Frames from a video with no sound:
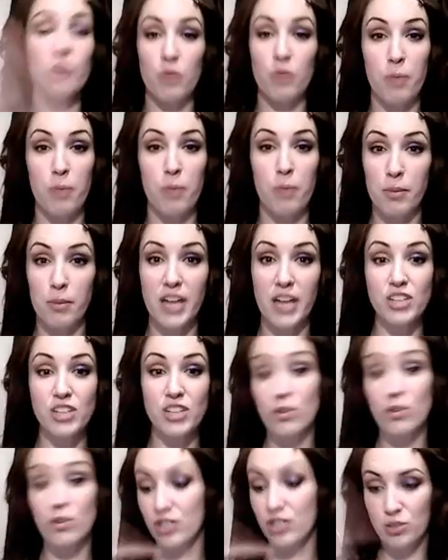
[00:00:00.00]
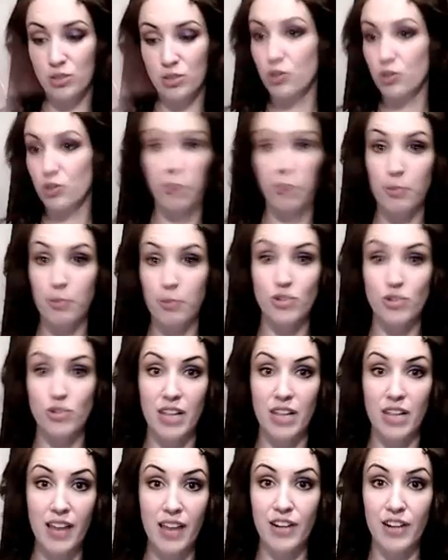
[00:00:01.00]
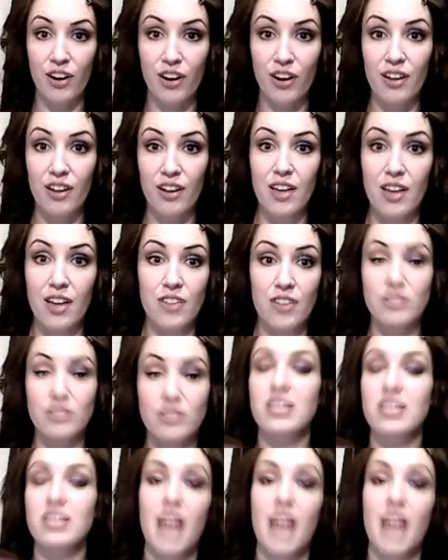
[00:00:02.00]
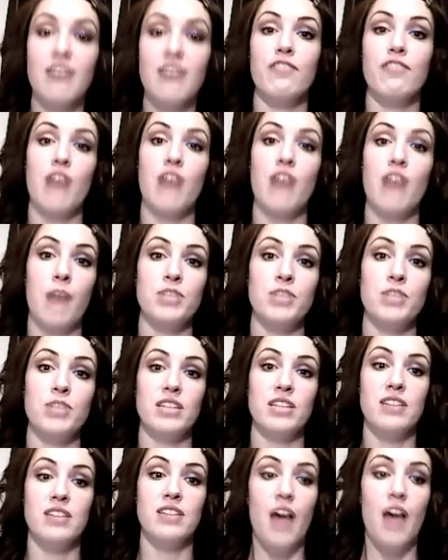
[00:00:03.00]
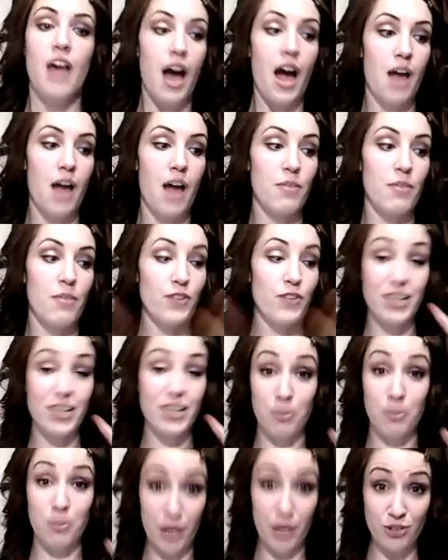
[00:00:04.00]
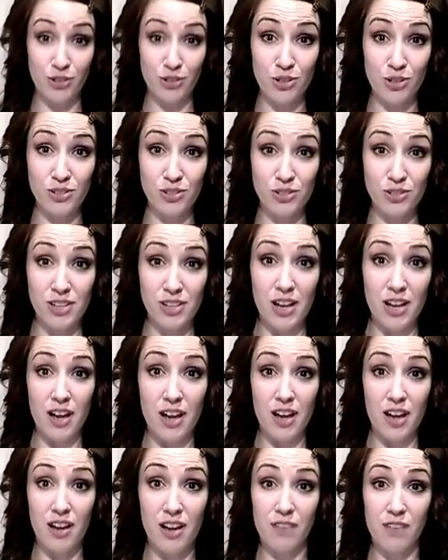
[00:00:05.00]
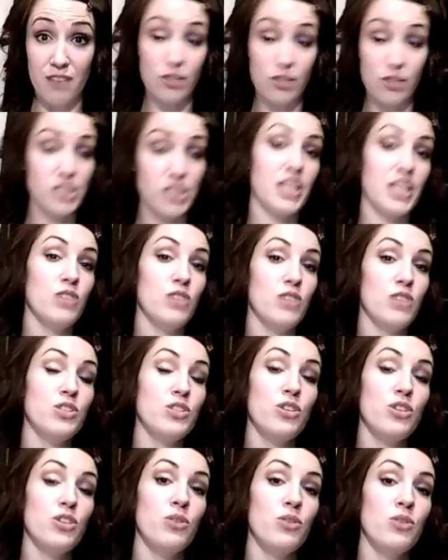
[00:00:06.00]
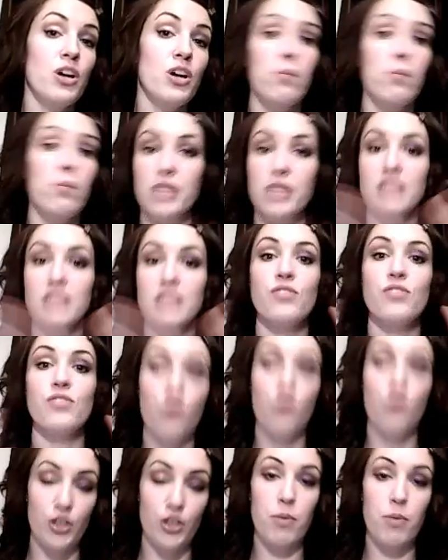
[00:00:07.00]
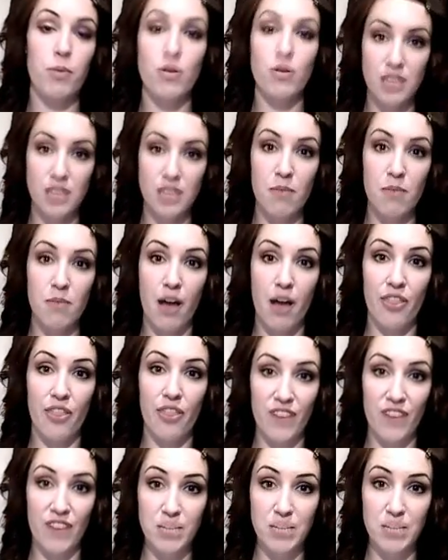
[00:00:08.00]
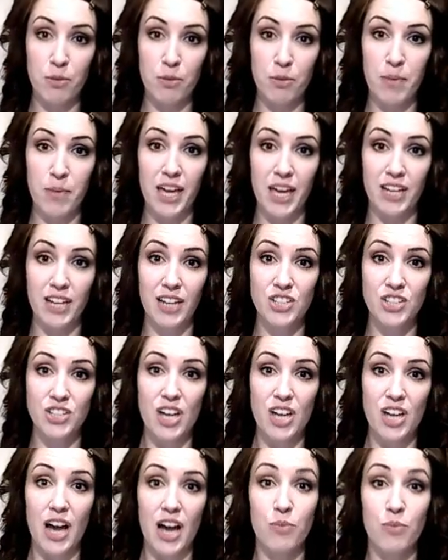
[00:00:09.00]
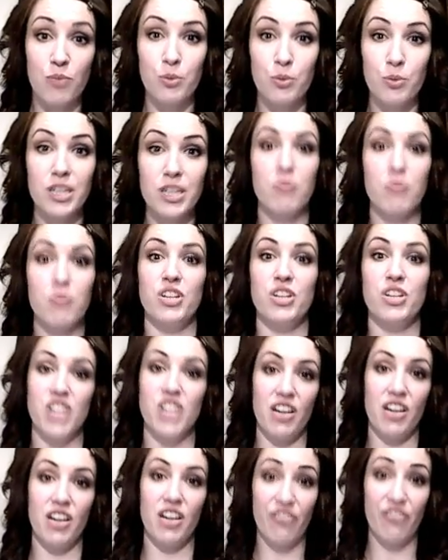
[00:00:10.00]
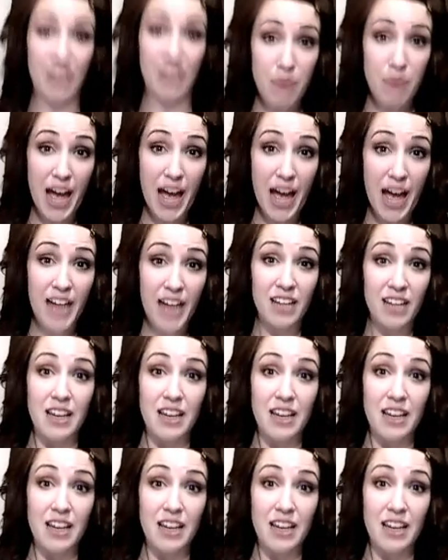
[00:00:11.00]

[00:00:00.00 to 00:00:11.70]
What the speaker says: purple eyeshadow, you just do a purple gel liner. There's a lot of different options. If you guys have pictures of looks that you do, please feel free to post them on the Facebook page. I'd really appreciate your feedback.